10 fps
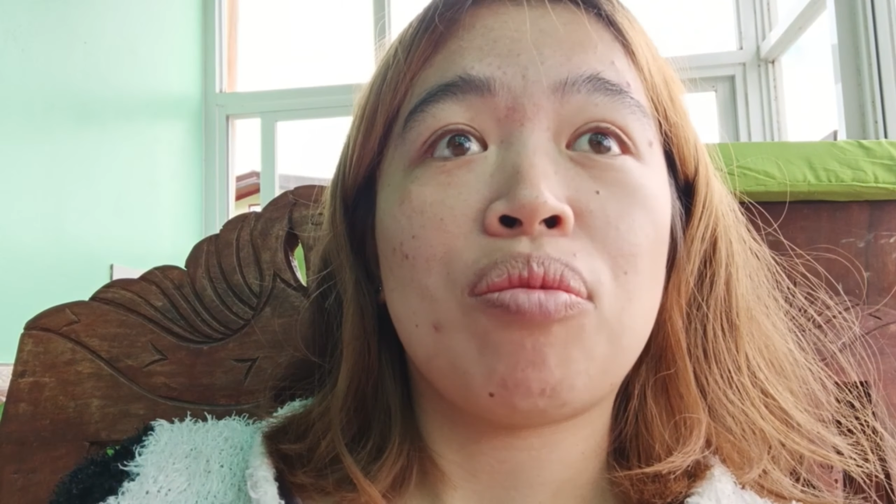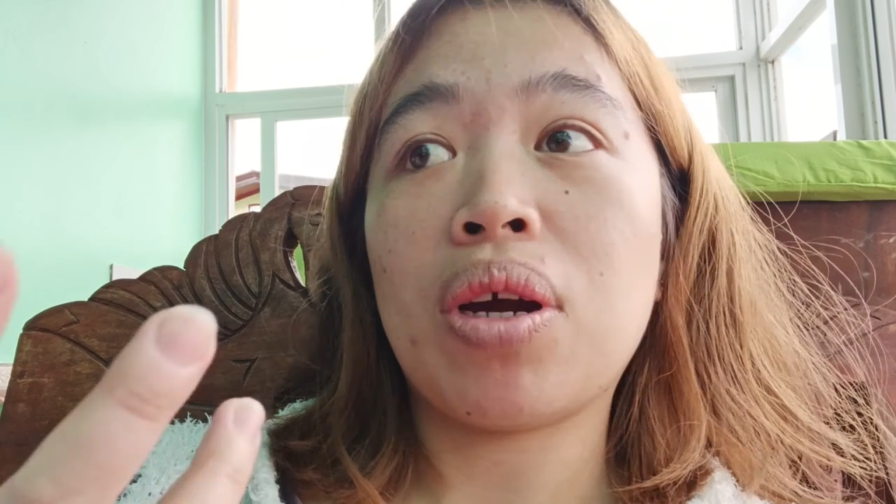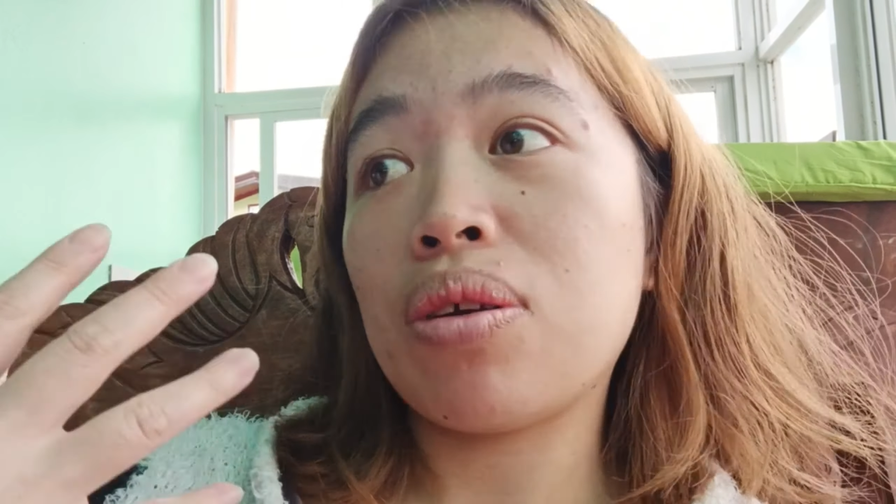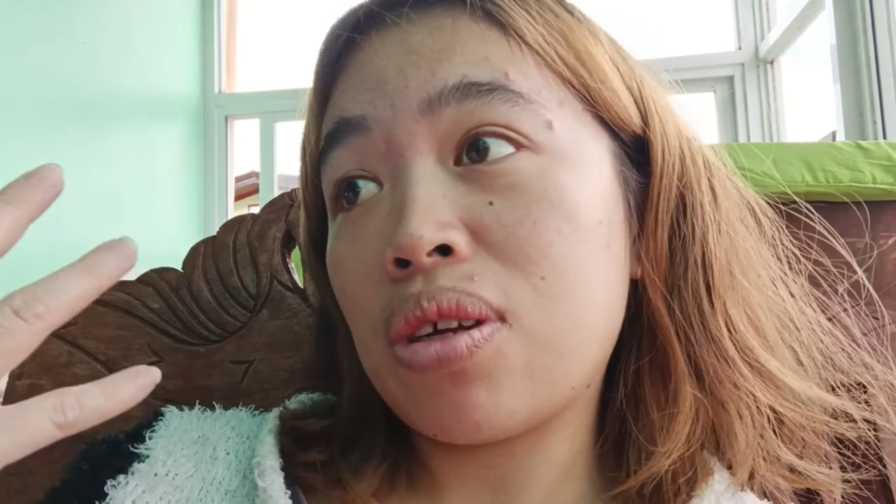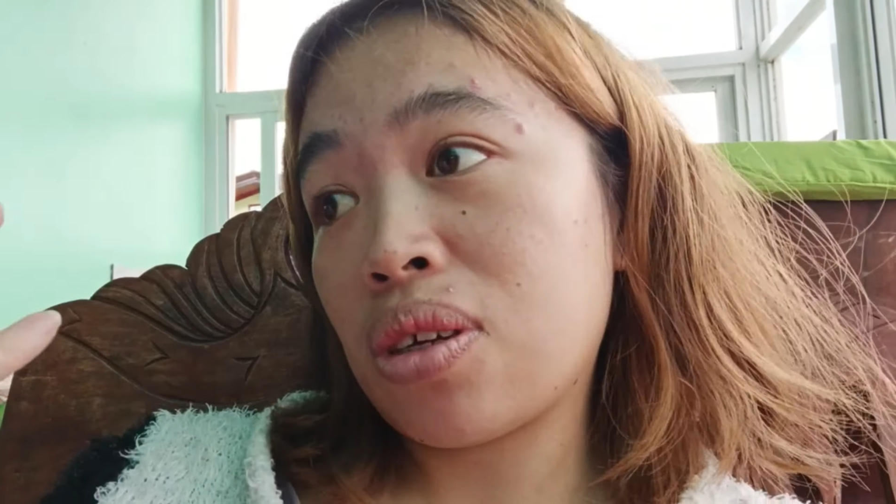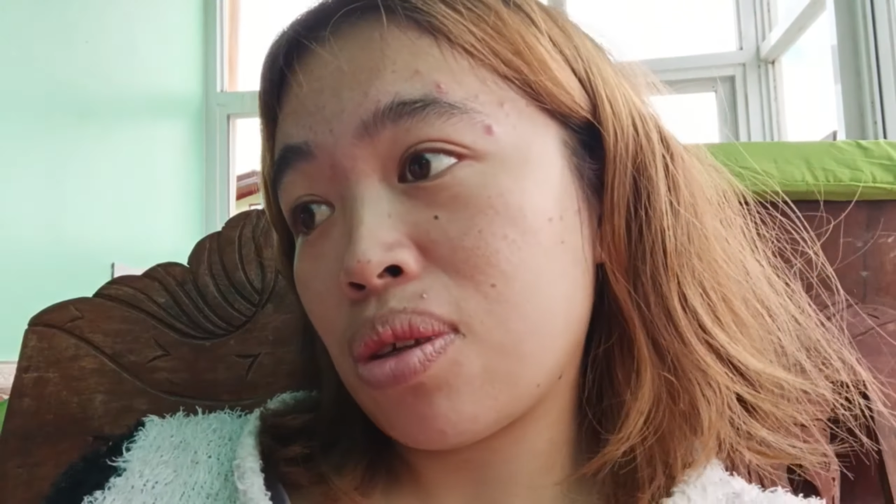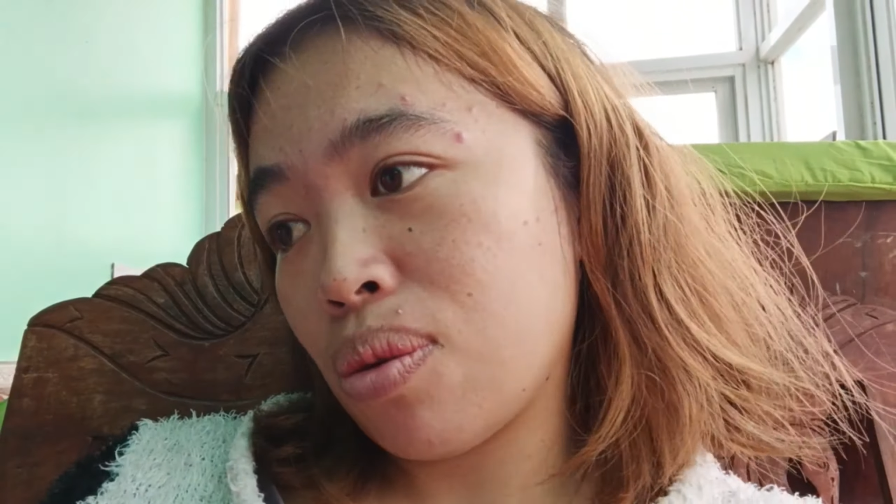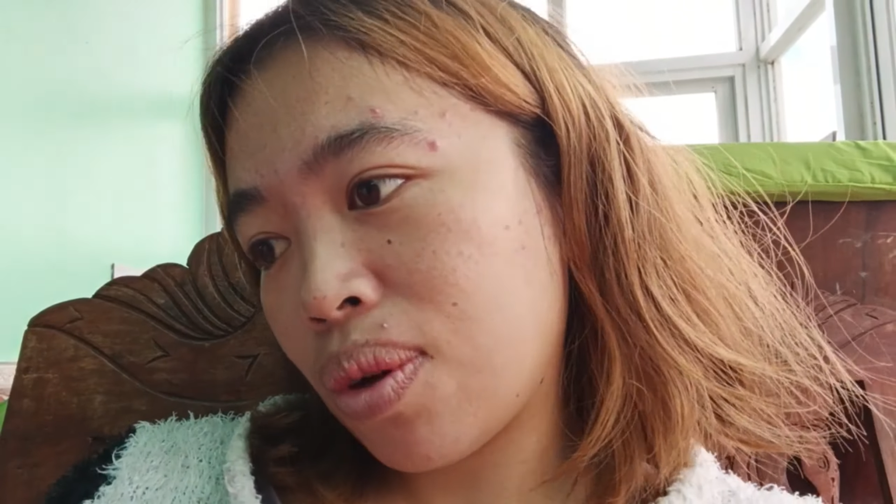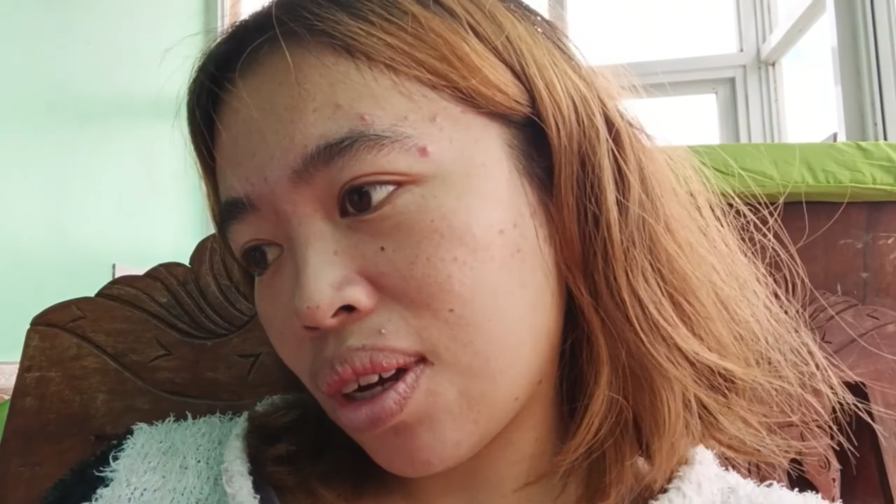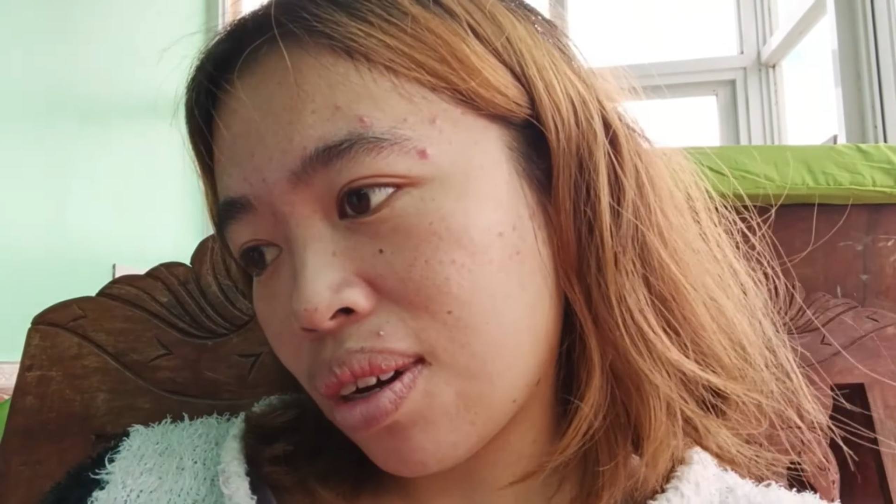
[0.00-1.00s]
We're just
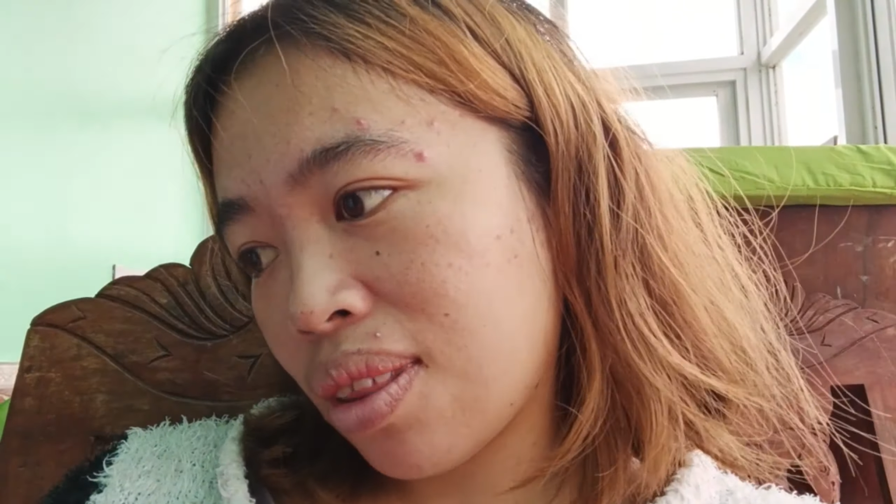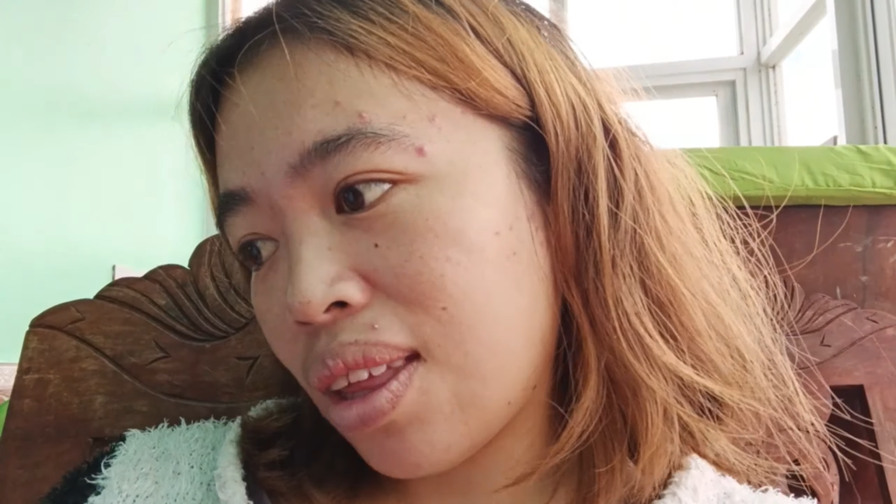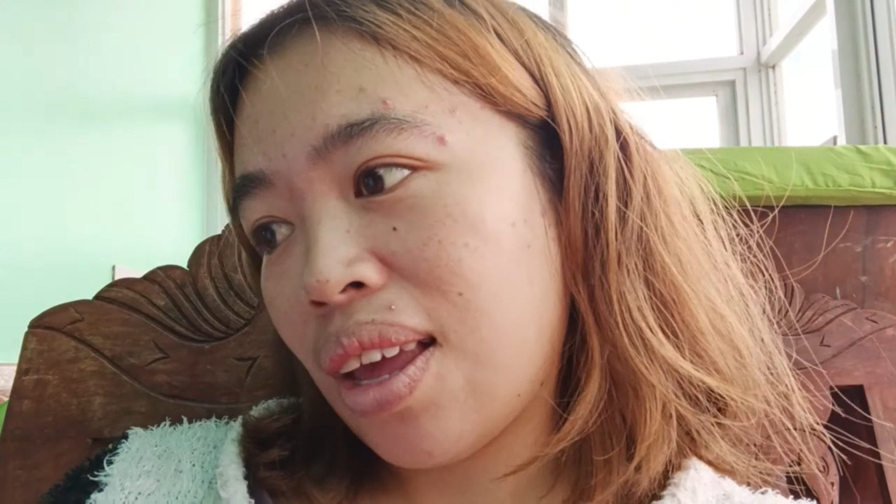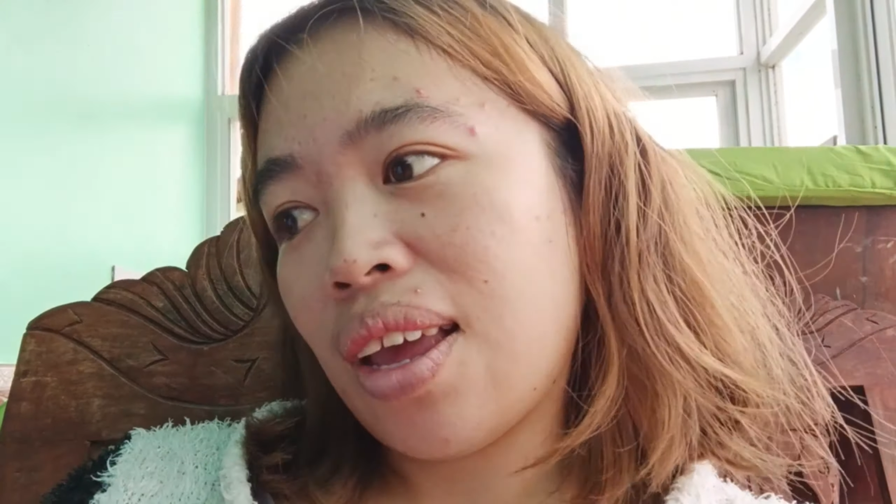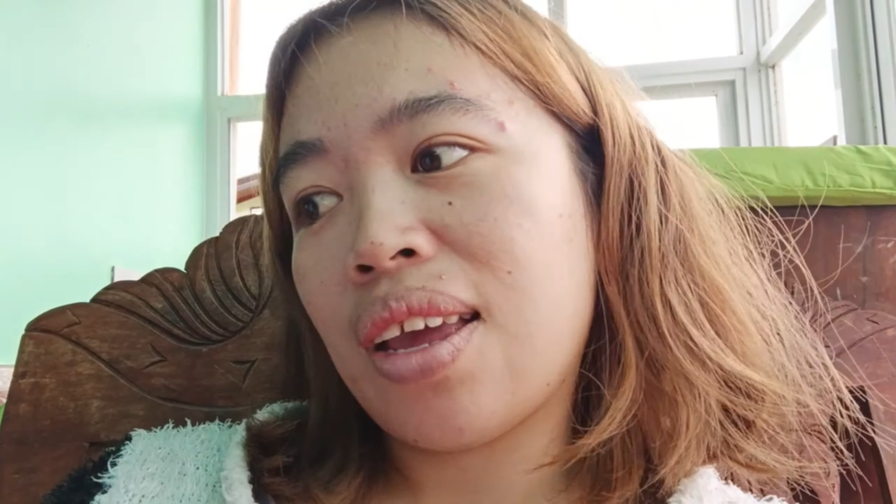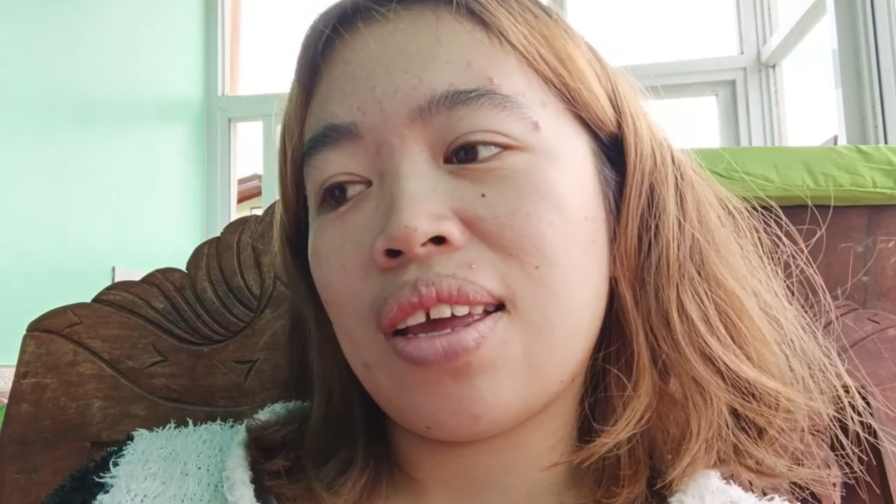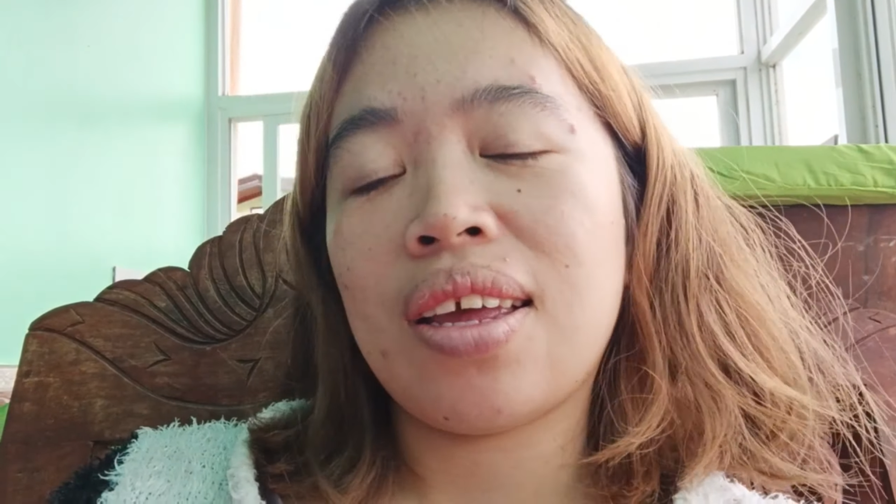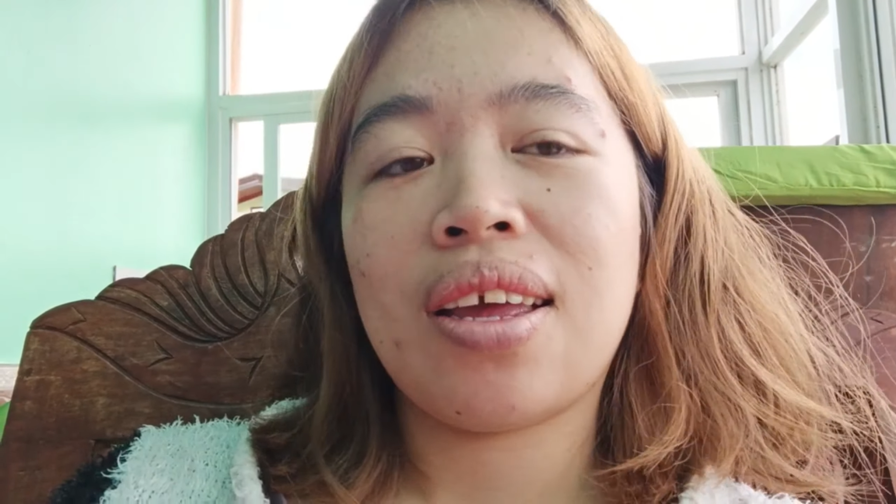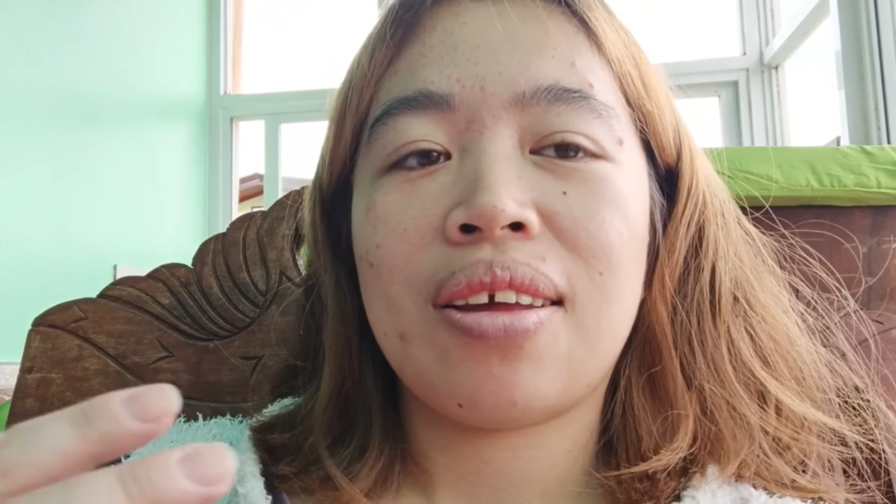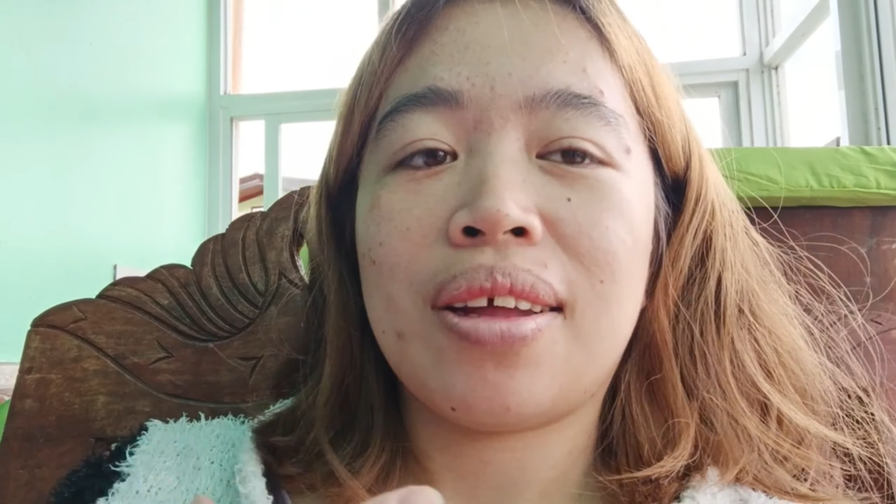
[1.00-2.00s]
doing our thing.